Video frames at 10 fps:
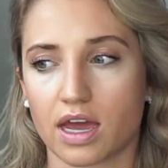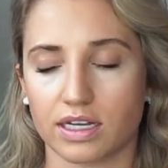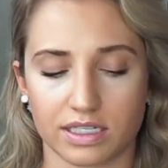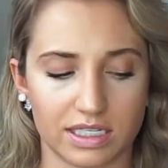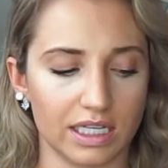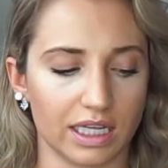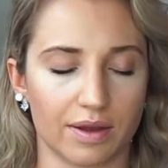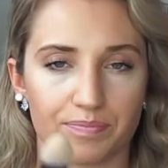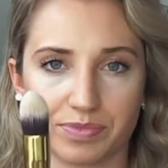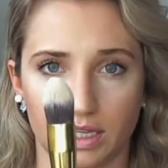
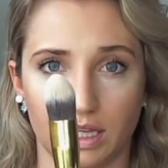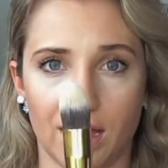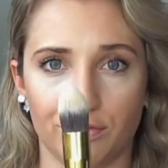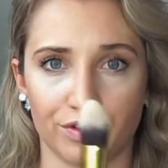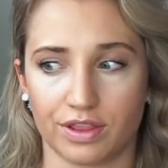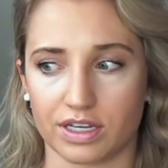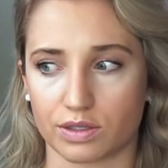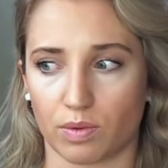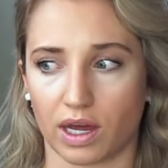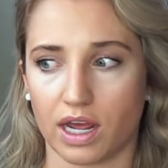Concealing, love
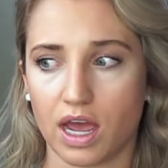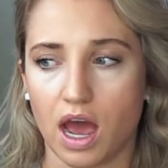this one.